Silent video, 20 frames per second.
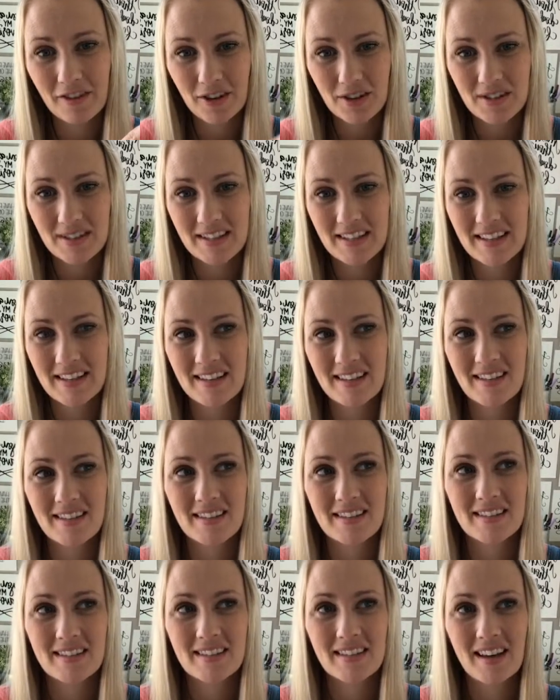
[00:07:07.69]

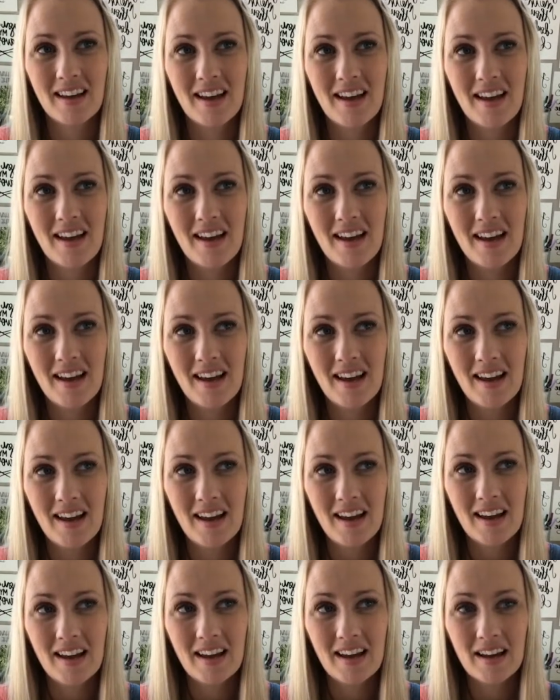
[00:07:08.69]
versus
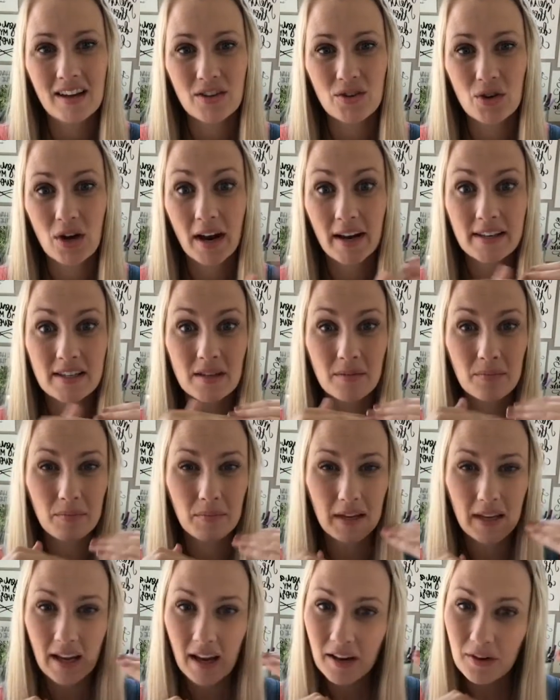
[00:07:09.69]
trying to
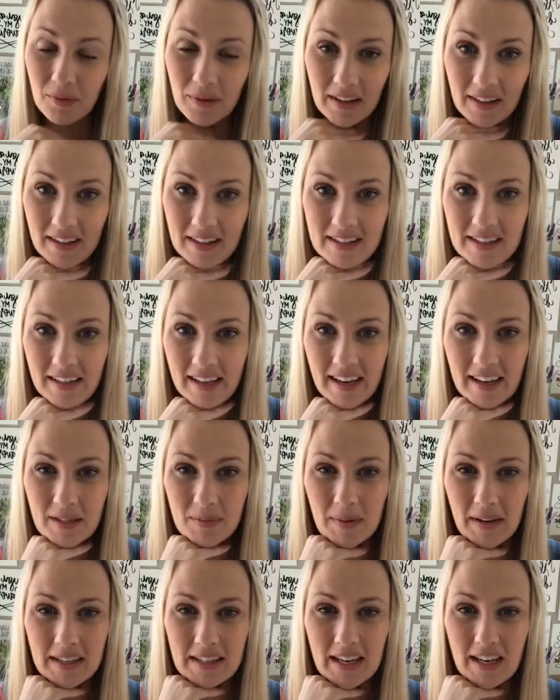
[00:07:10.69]
meet unrealistic
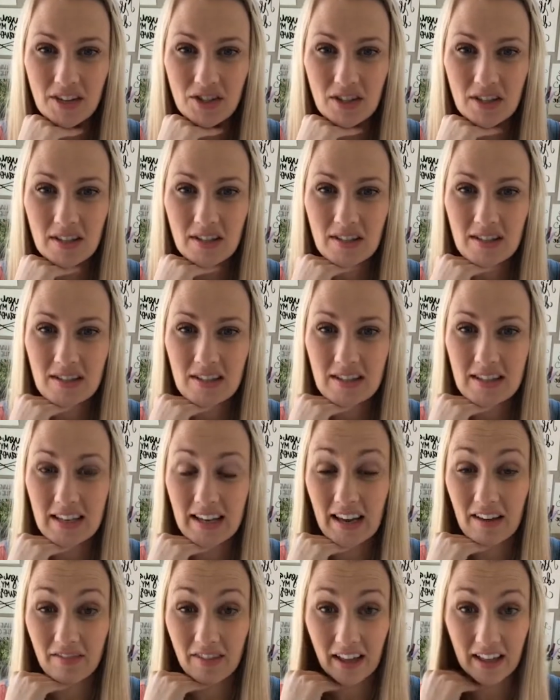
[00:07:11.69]
expectations
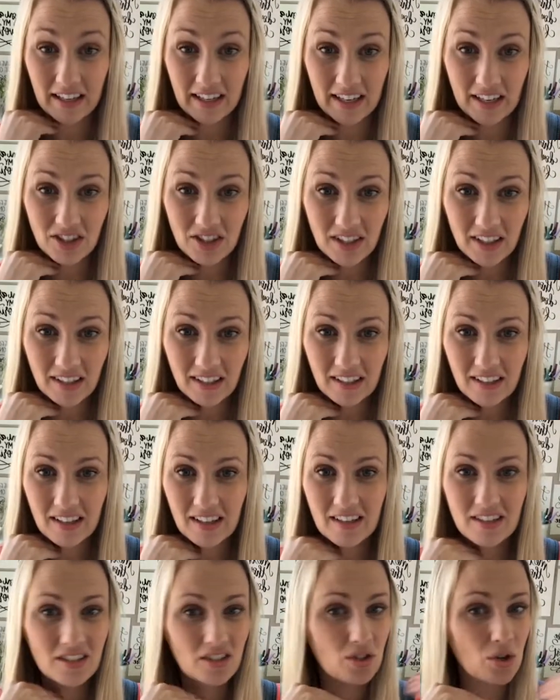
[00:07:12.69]
to get validation
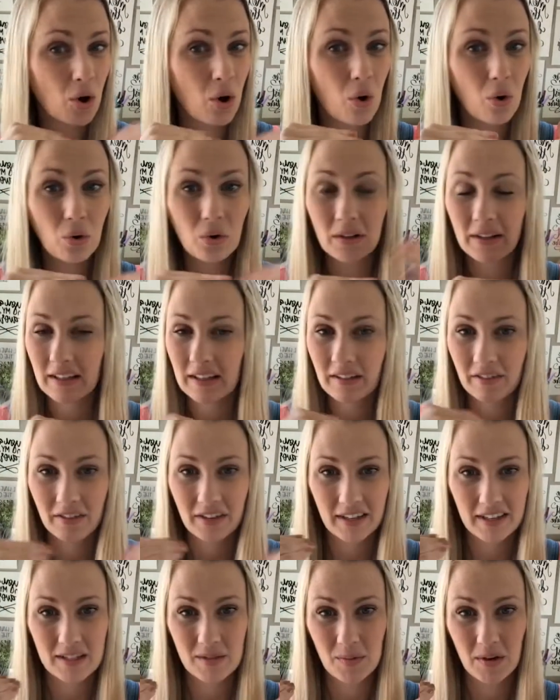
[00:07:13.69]
is a totally
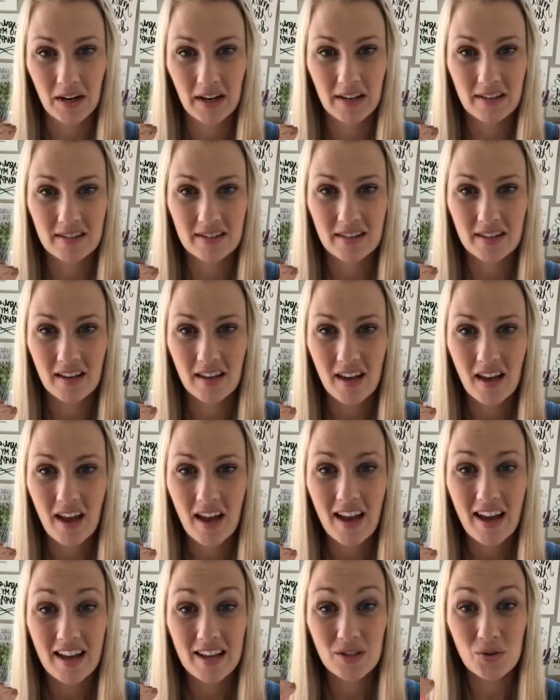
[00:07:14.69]
different experience.
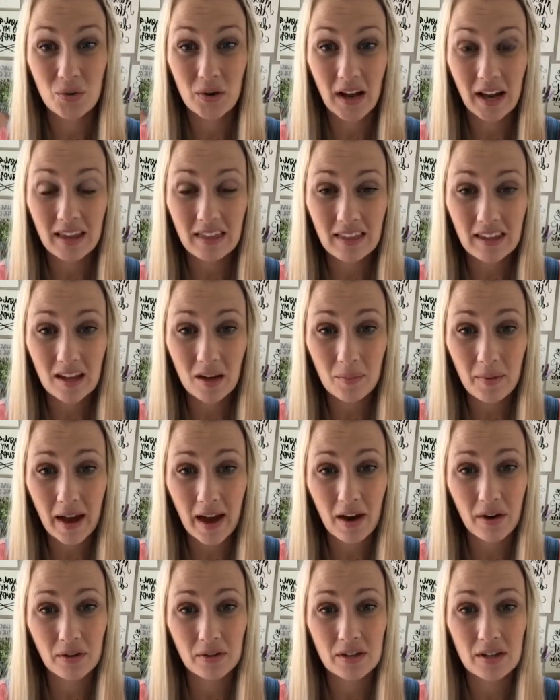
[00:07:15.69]
So when I think
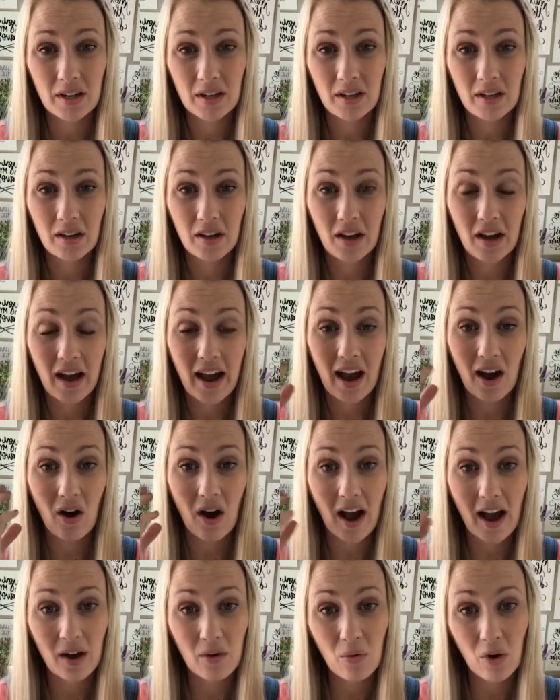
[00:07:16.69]
about
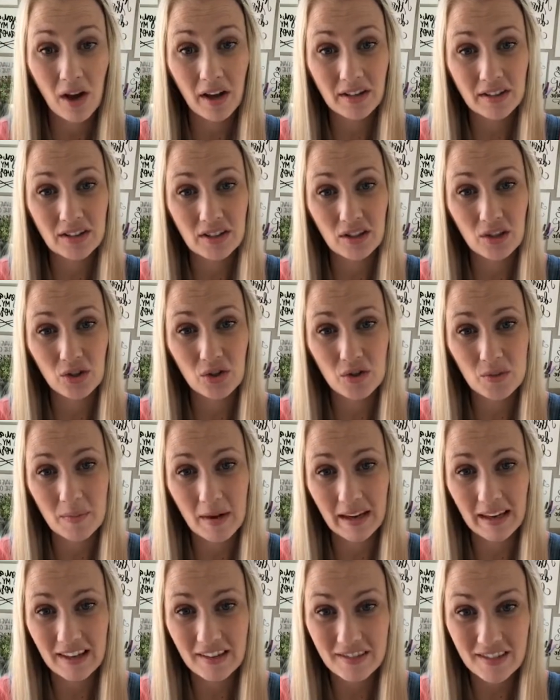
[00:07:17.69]
how I want to use
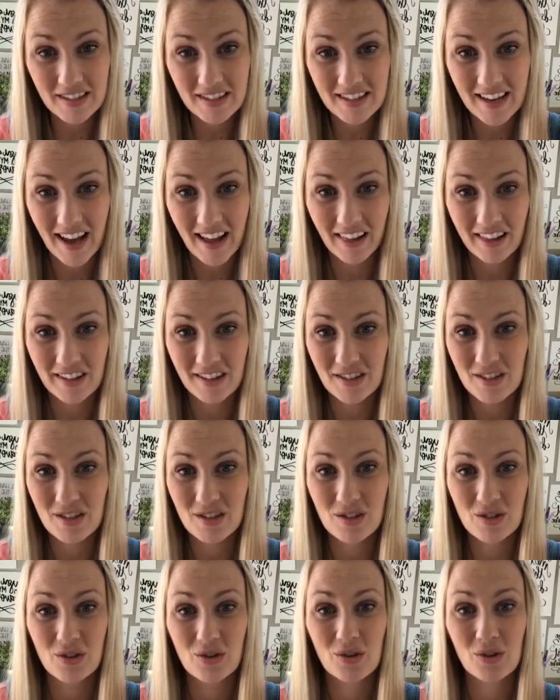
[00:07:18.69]
my gifts and
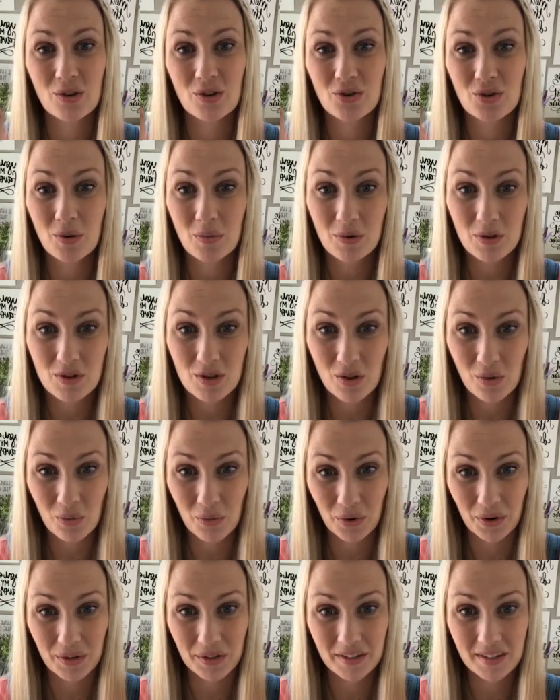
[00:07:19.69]
talents to contribute to the
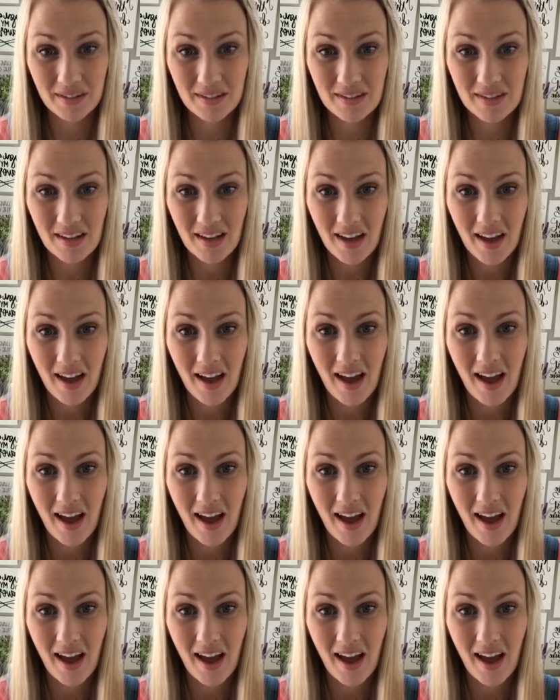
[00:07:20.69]
world,